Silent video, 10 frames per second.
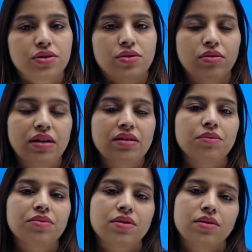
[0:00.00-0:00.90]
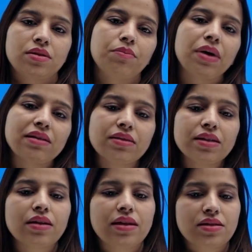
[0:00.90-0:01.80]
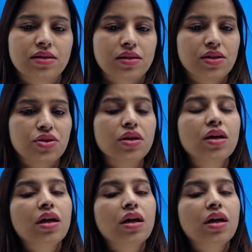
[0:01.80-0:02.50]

So it demanded the legislature